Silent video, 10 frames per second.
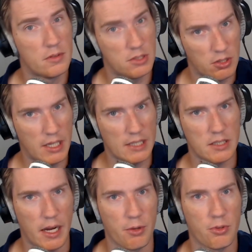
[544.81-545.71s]
is to
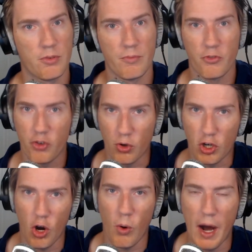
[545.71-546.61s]
test it out. So
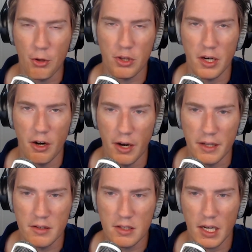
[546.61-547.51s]
go out there
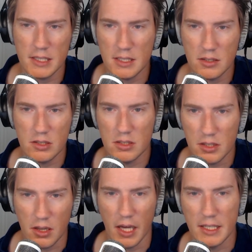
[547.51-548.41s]
and test
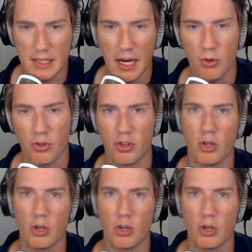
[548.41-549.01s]
things out.